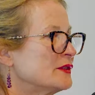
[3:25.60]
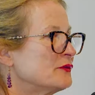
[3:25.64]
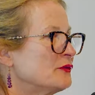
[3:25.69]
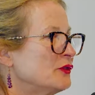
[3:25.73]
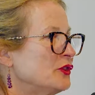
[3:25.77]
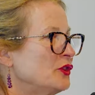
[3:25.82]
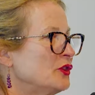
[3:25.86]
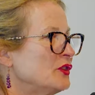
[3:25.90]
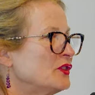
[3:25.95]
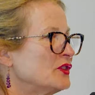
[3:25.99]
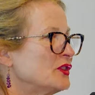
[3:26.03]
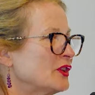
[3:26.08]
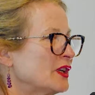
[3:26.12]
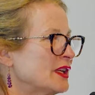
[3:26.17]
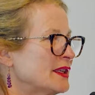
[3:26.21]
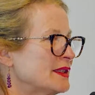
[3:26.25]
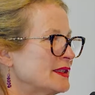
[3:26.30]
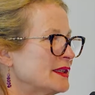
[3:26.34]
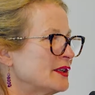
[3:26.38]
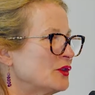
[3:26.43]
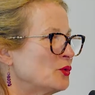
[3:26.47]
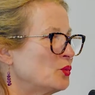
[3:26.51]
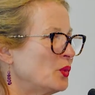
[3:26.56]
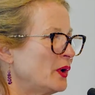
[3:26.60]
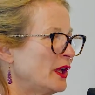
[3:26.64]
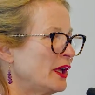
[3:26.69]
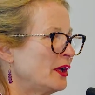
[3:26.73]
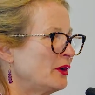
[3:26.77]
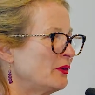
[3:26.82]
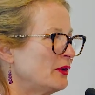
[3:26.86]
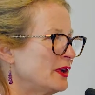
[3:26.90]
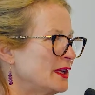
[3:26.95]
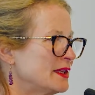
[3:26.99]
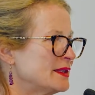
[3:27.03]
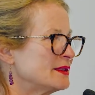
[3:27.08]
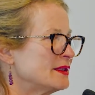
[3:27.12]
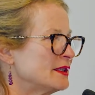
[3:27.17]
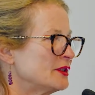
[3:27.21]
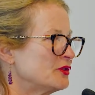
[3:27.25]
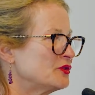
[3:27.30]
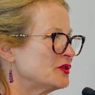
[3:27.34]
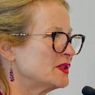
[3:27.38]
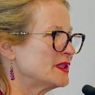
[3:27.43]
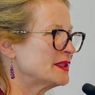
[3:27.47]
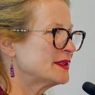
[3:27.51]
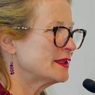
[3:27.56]
is for you to consider, where is
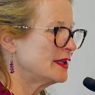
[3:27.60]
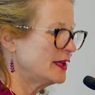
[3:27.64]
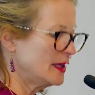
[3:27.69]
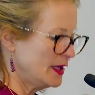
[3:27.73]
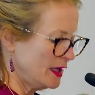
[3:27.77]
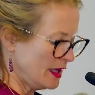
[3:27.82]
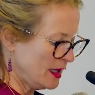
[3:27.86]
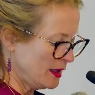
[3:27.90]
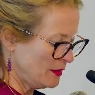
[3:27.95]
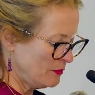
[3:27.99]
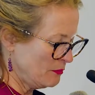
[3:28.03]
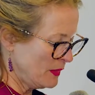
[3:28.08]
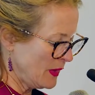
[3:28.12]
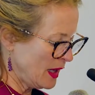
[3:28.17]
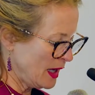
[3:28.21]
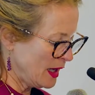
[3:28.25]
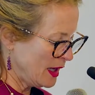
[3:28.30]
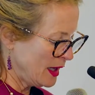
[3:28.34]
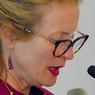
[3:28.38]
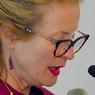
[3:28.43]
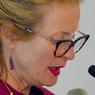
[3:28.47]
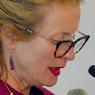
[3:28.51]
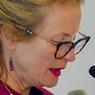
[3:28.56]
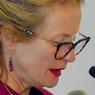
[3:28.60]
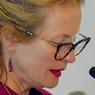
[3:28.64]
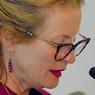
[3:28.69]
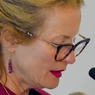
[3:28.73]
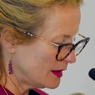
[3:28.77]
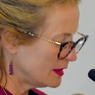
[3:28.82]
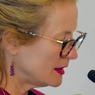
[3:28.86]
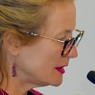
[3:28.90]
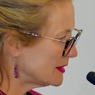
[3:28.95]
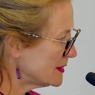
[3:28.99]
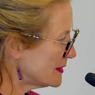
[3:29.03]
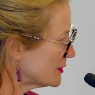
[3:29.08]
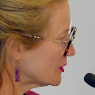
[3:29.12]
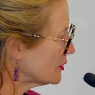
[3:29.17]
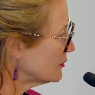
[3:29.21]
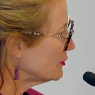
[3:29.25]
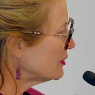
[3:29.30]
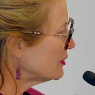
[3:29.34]
literacy in my list